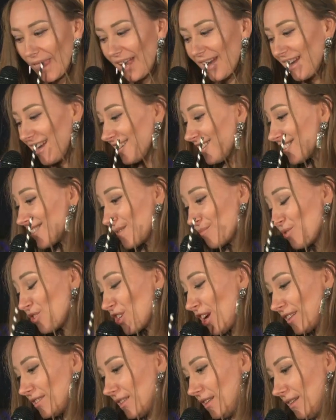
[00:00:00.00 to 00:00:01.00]
have our
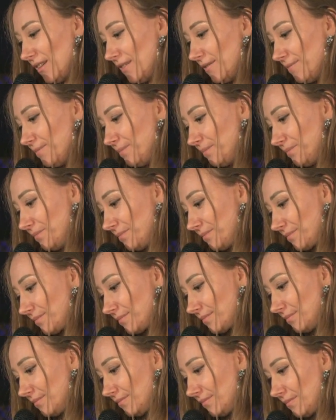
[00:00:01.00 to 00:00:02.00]
cacao with
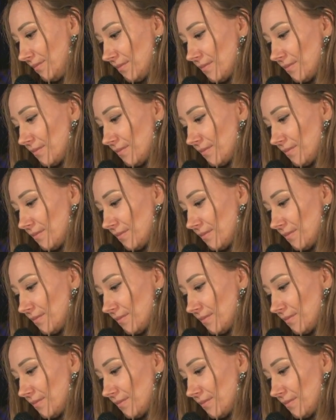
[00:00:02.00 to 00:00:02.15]
marshmallow,